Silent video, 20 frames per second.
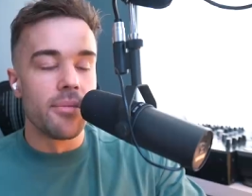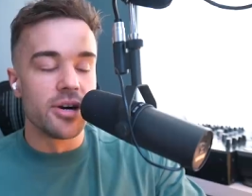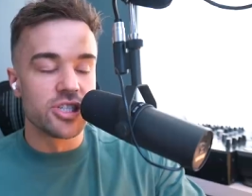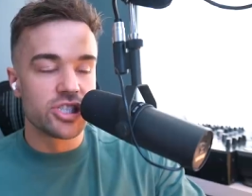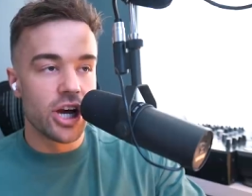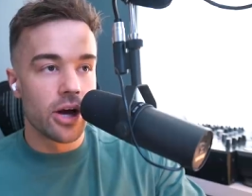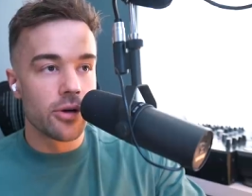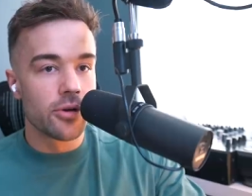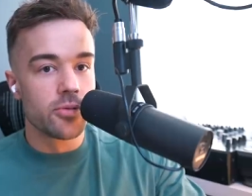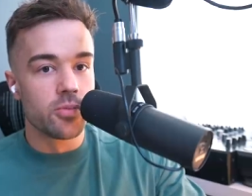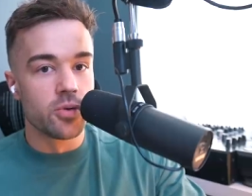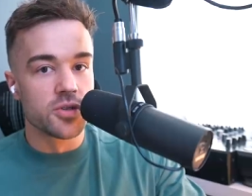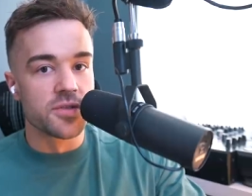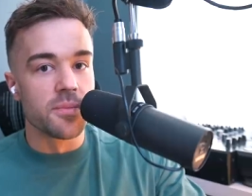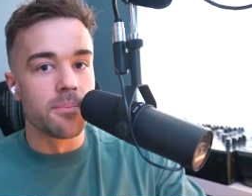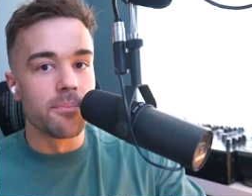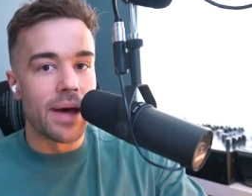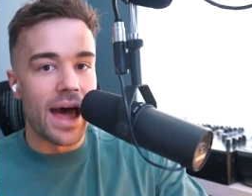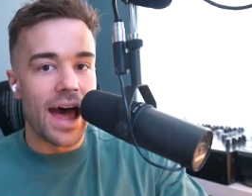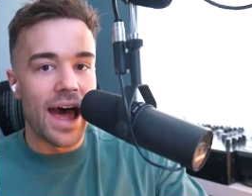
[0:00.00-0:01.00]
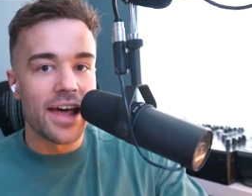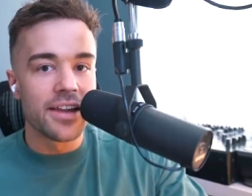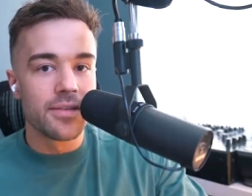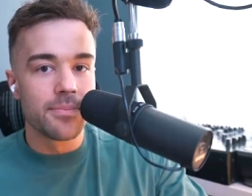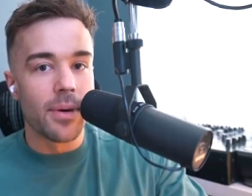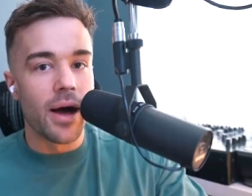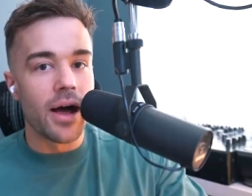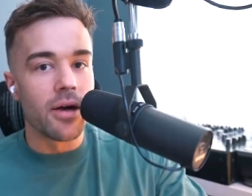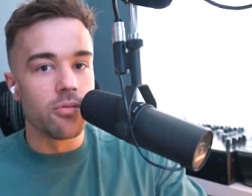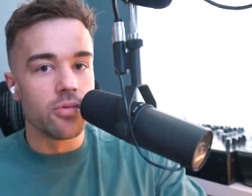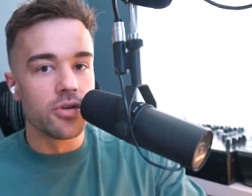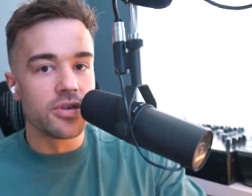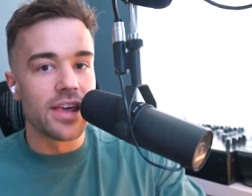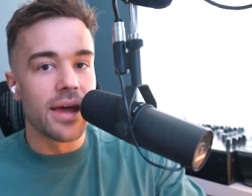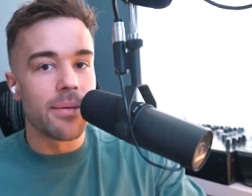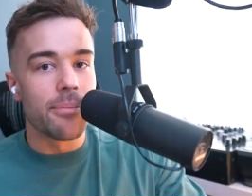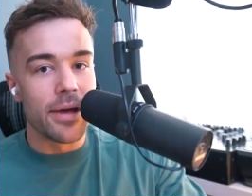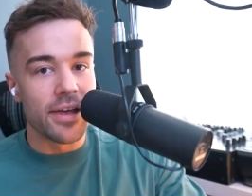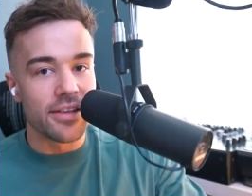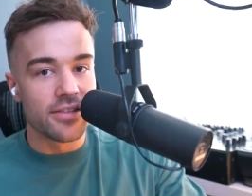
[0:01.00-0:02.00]
My childhood wasn't bad, but I would
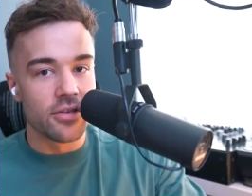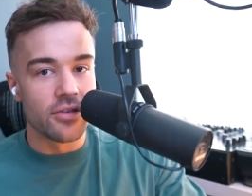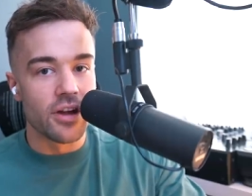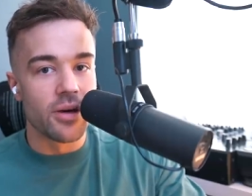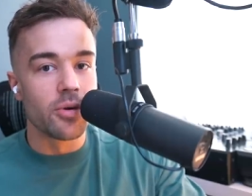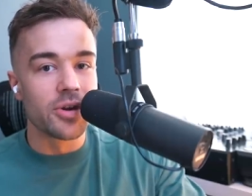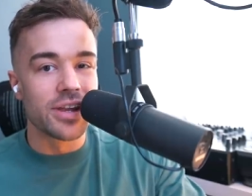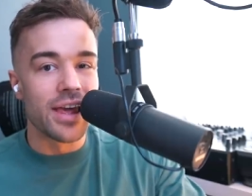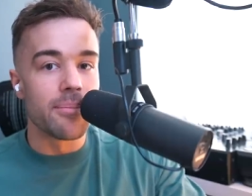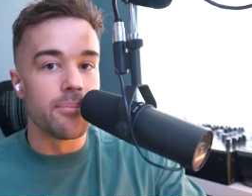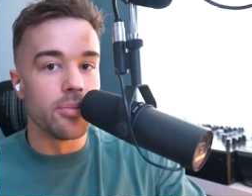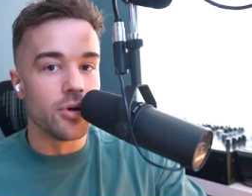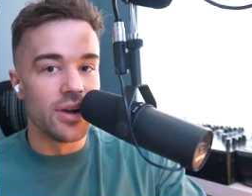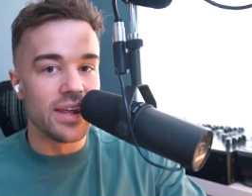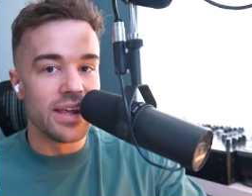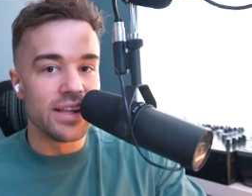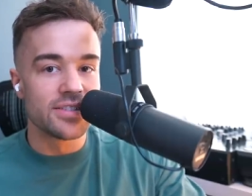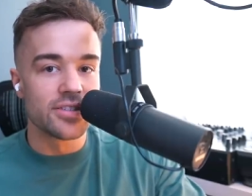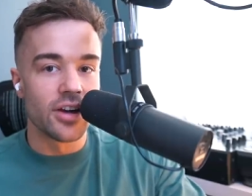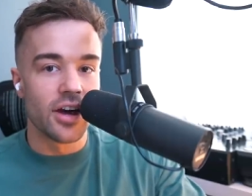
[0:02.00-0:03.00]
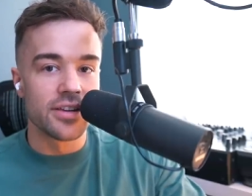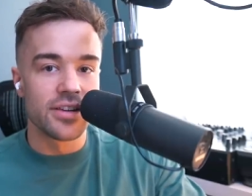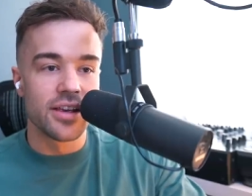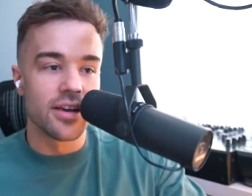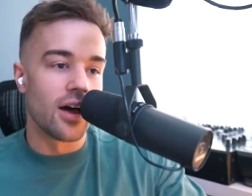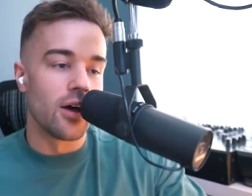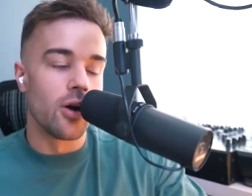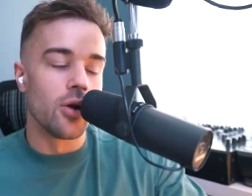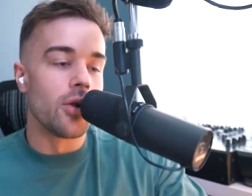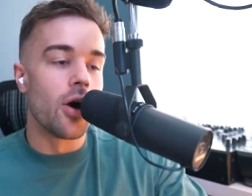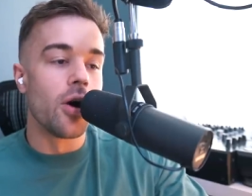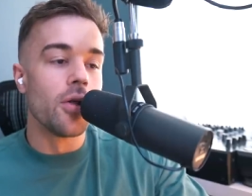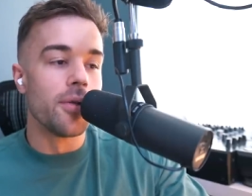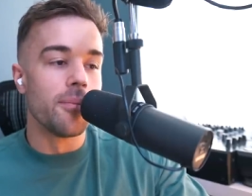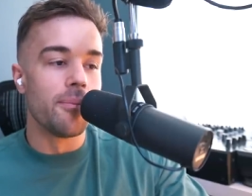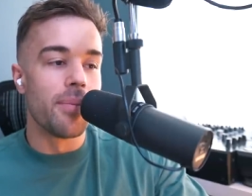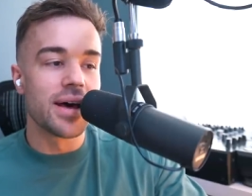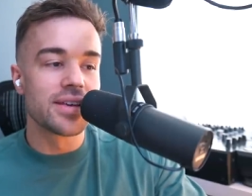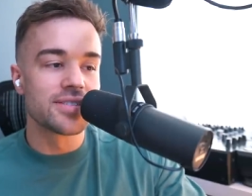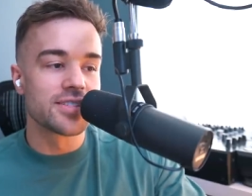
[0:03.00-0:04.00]
get picked on, I would get bullied. So, I'd get on, on
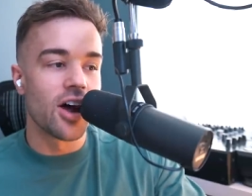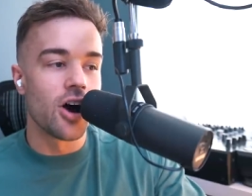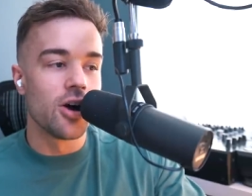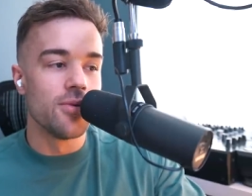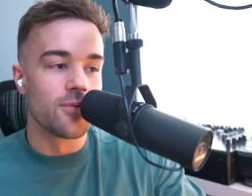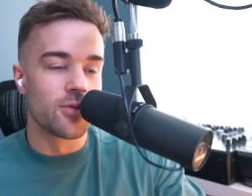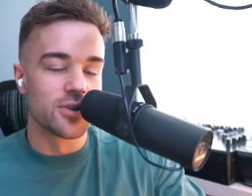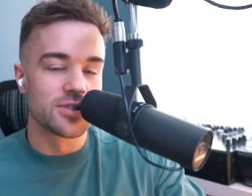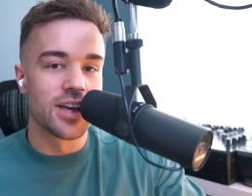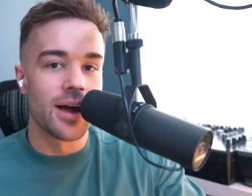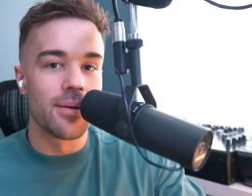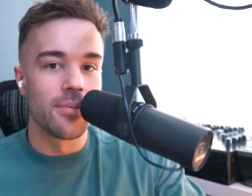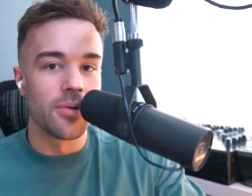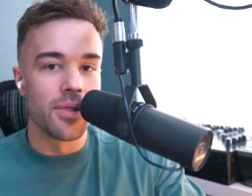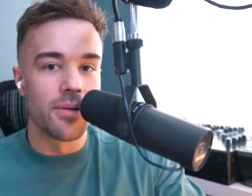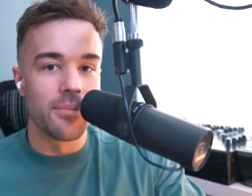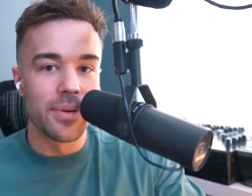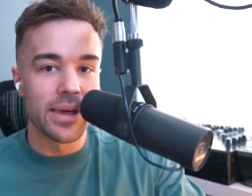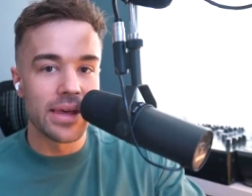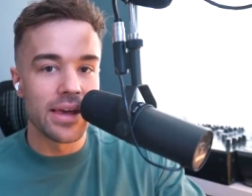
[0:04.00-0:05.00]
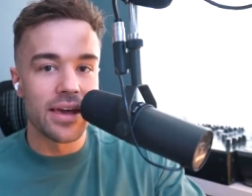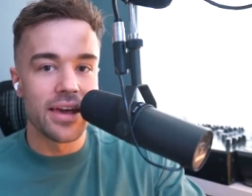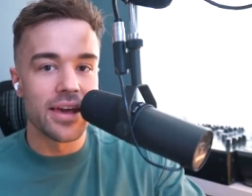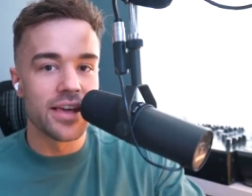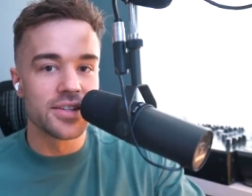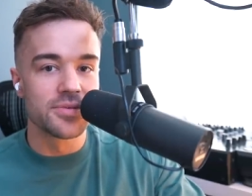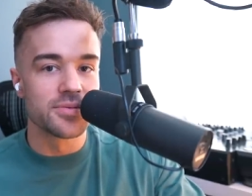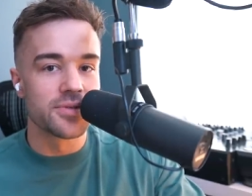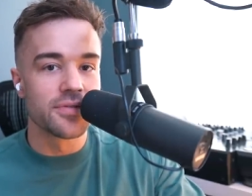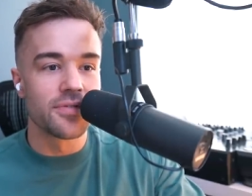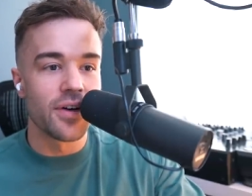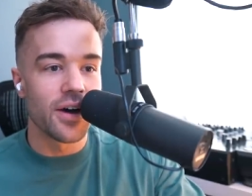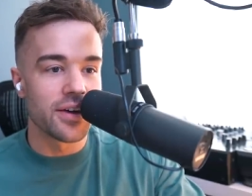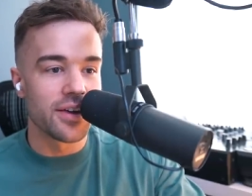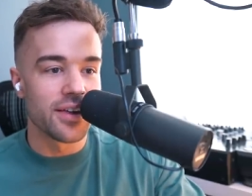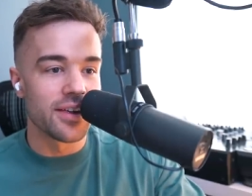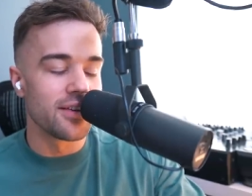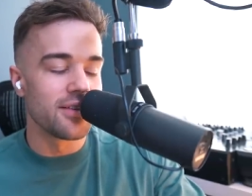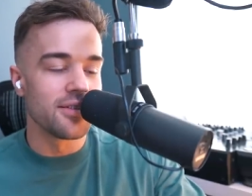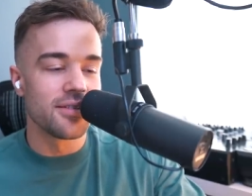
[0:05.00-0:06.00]
the bus home, for example, the bigger kids would
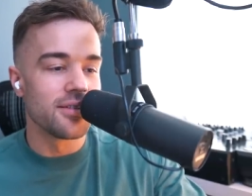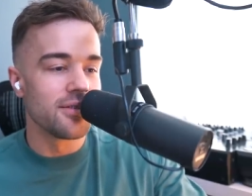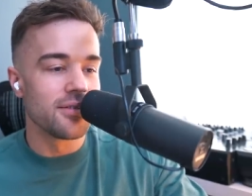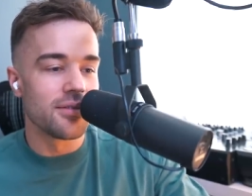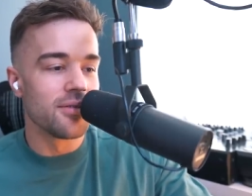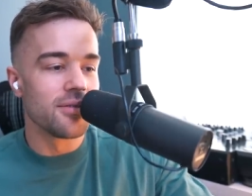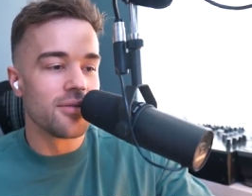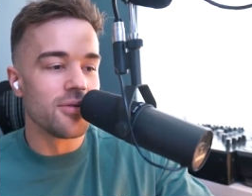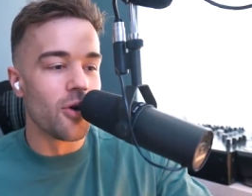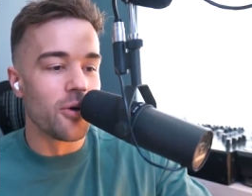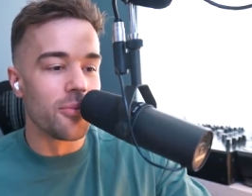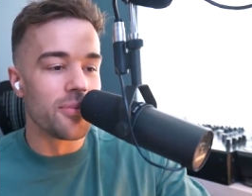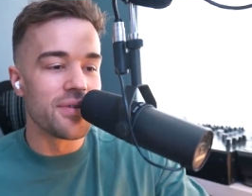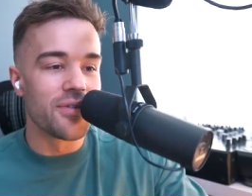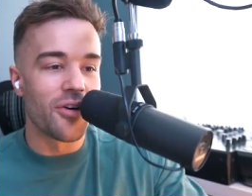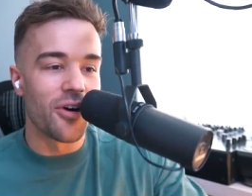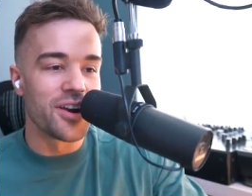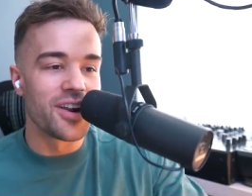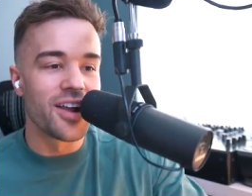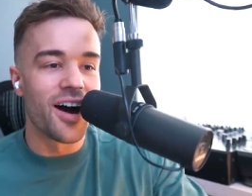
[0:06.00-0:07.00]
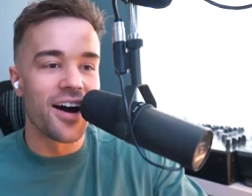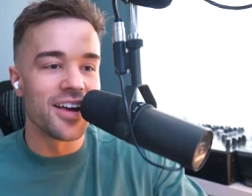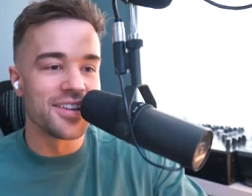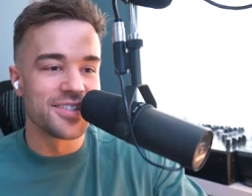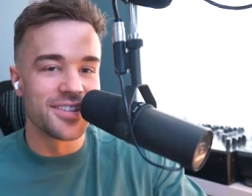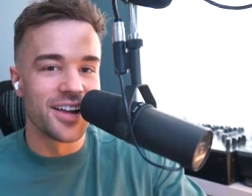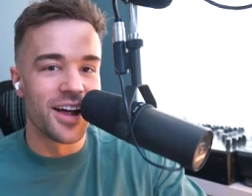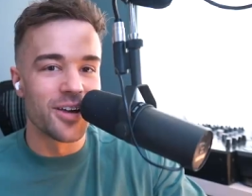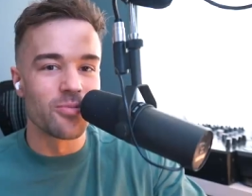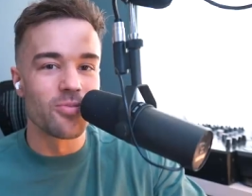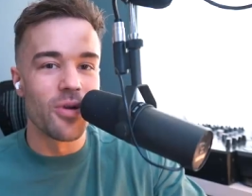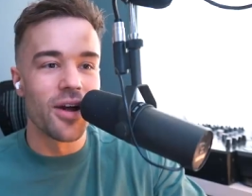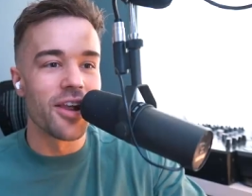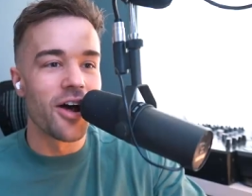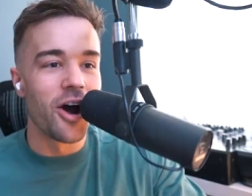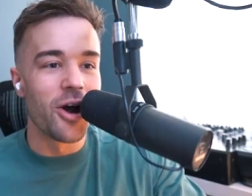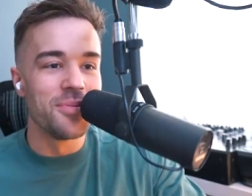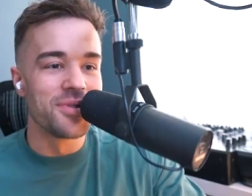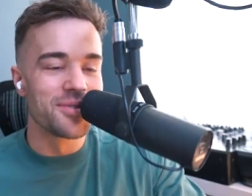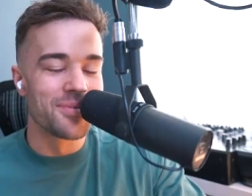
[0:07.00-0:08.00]
fucking not be very nice, and I'd run
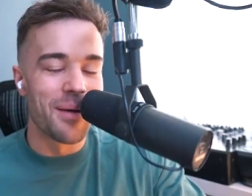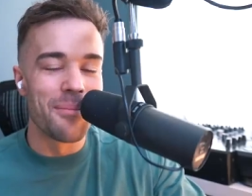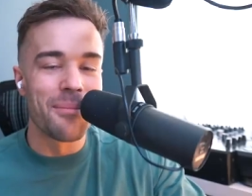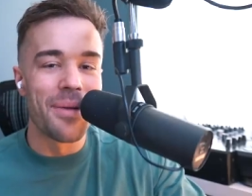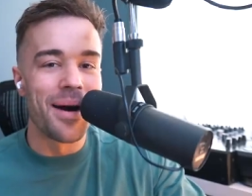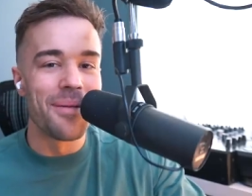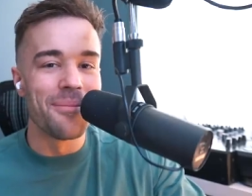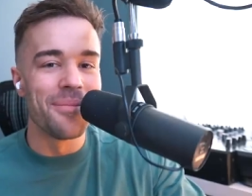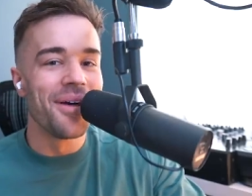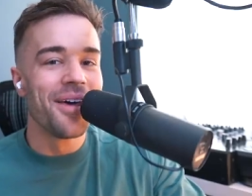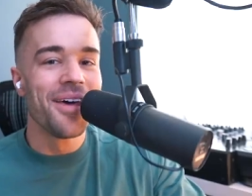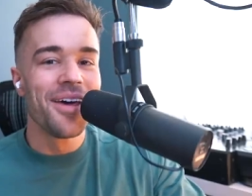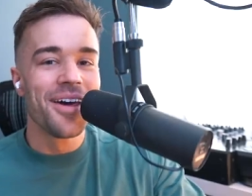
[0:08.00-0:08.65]
home to my mum,